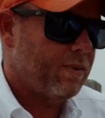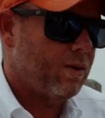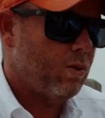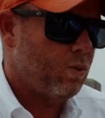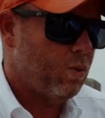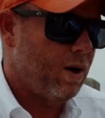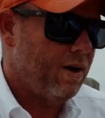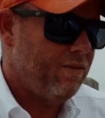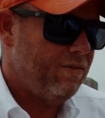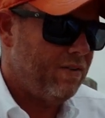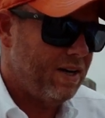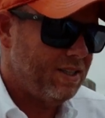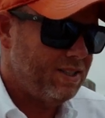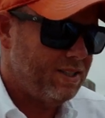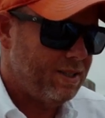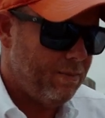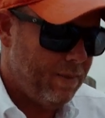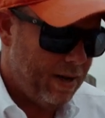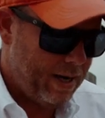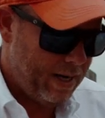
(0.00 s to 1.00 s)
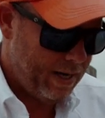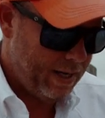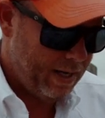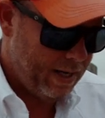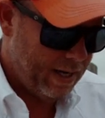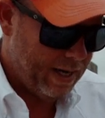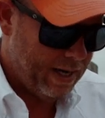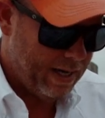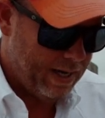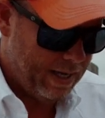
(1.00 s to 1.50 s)
rough
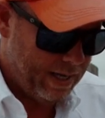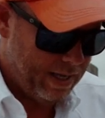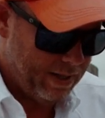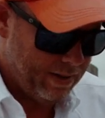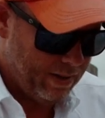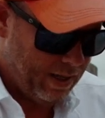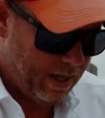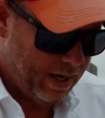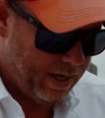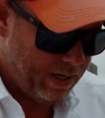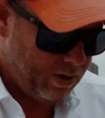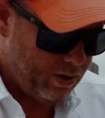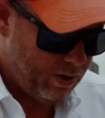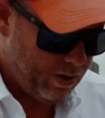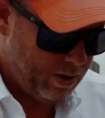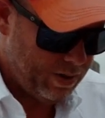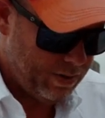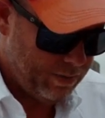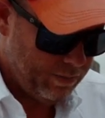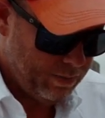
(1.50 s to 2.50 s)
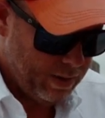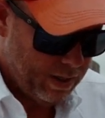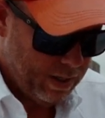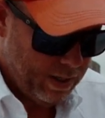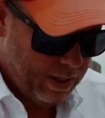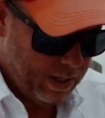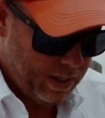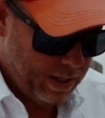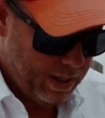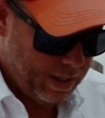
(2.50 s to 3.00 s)
estimating an inline hook.
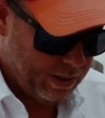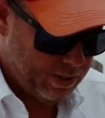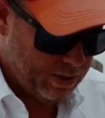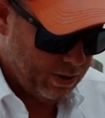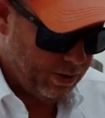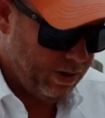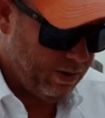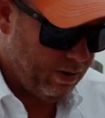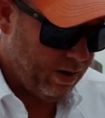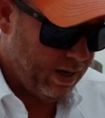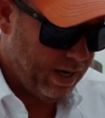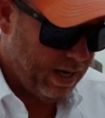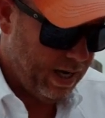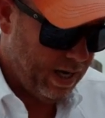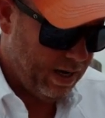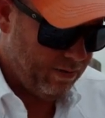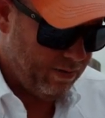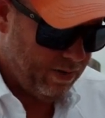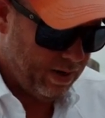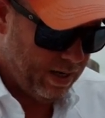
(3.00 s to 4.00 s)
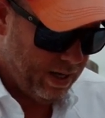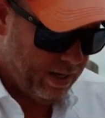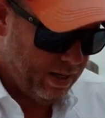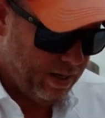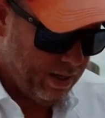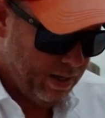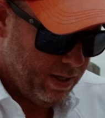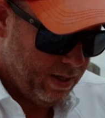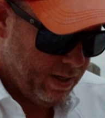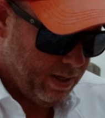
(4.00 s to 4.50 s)
And so here I have a
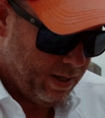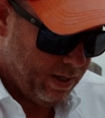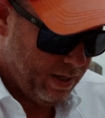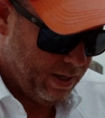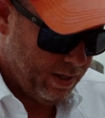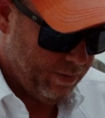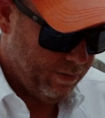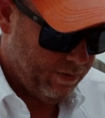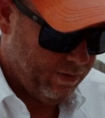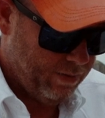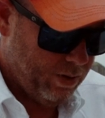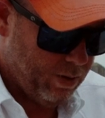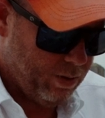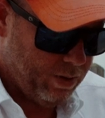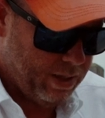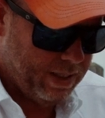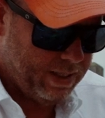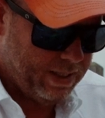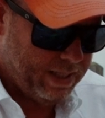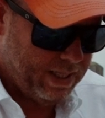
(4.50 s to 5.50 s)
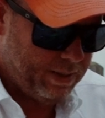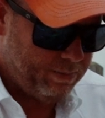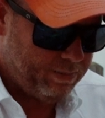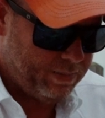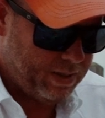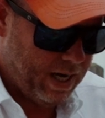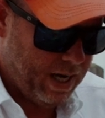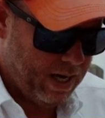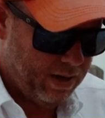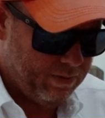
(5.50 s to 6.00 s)
Hoagie Deep
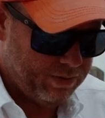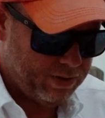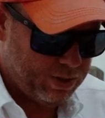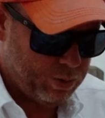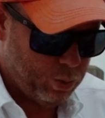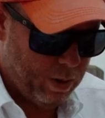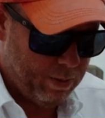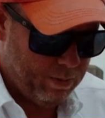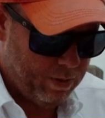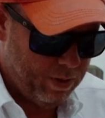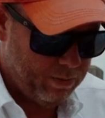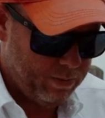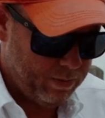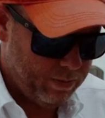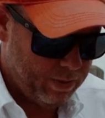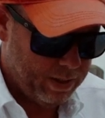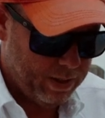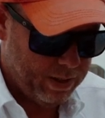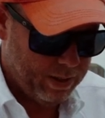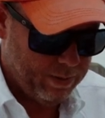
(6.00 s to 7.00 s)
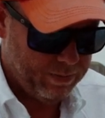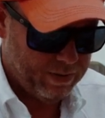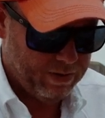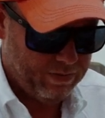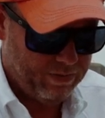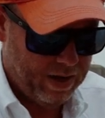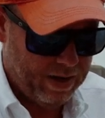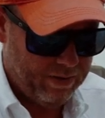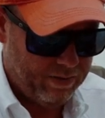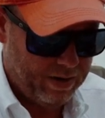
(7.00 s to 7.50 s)
Dive Swimmer, the
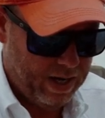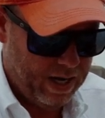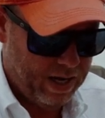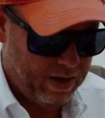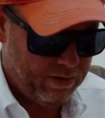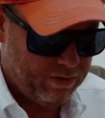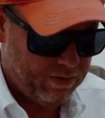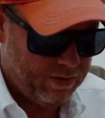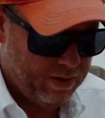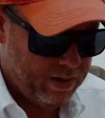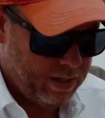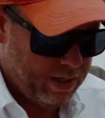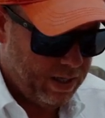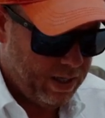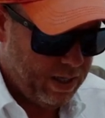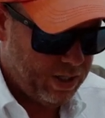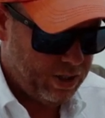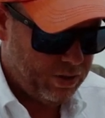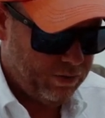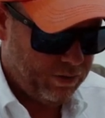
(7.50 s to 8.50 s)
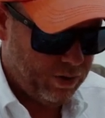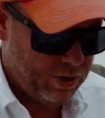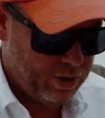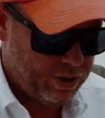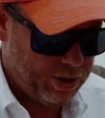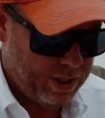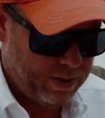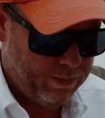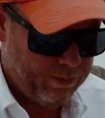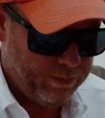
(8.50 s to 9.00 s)
5.5 inch
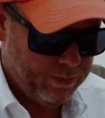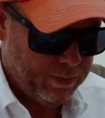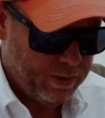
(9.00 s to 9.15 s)
version.